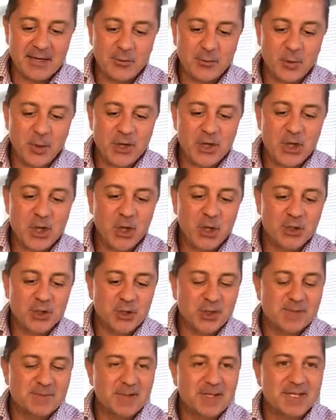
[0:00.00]
When you go
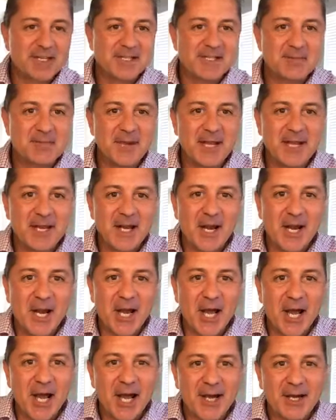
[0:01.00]
to a spa, they spend a
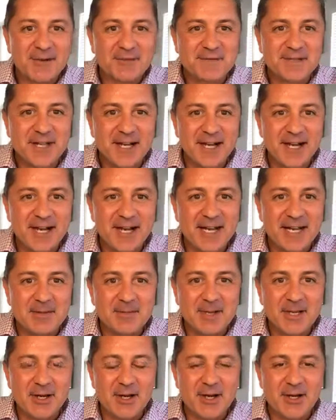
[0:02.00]
lot of
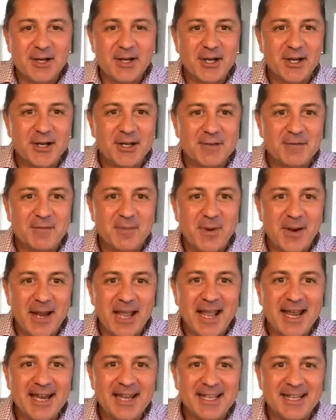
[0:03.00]
time and a lot of
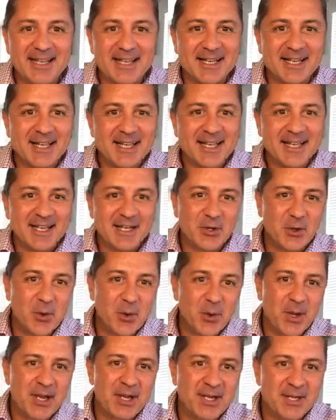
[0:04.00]
planning in
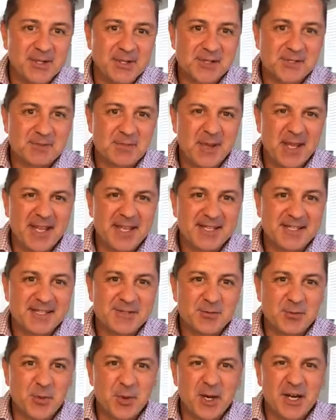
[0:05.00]
creating a
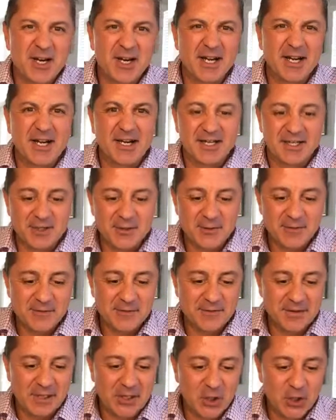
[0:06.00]
space where you
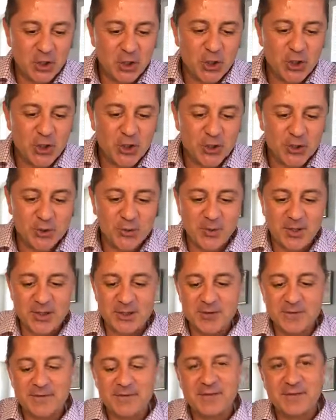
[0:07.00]
feel good, where
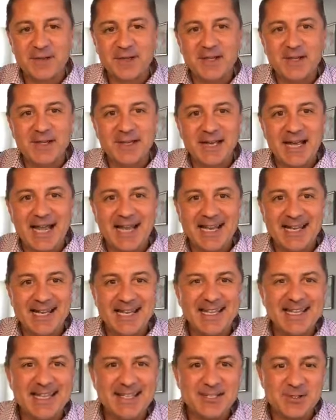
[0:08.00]
you feel at
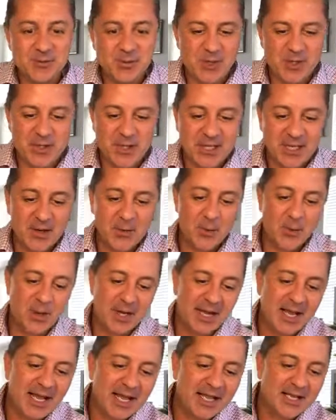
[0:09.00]
ease, where you can
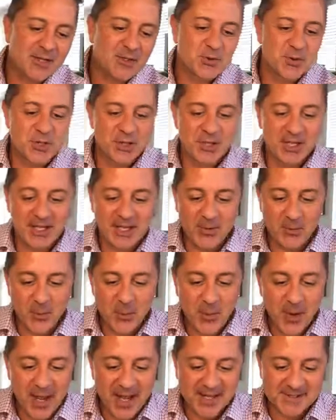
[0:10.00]
relax, where you can
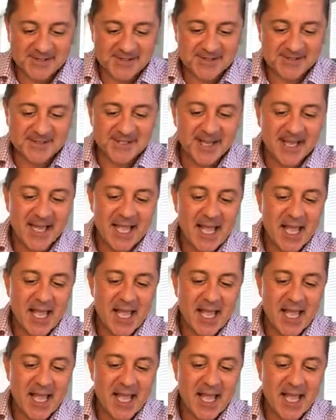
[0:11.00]
rest.